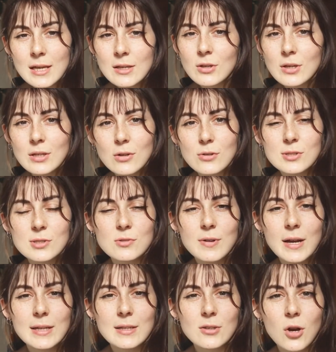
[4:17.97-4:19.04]
You can also
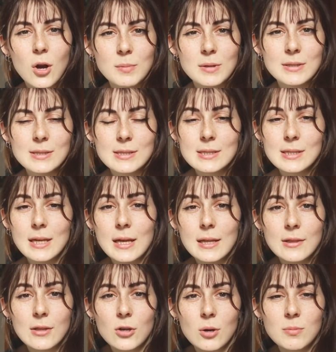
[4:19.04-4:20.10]
write a comment in
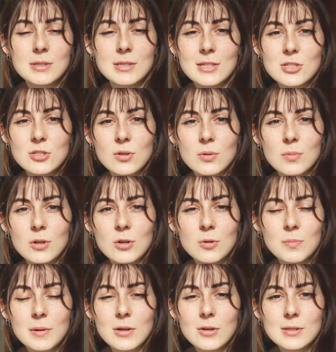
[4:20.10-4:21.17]
the comment section down below
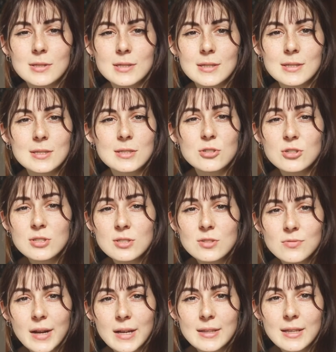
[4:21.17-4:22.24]
because it's just
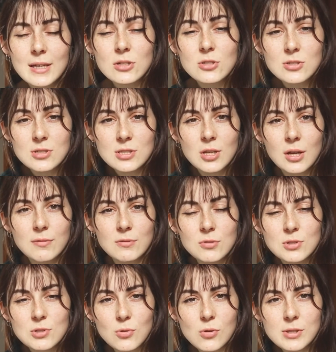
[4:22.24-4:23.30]
right there. You just have to
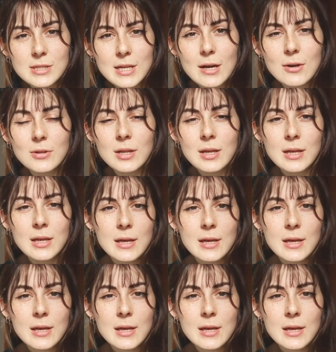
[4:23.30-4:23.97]
scroll down.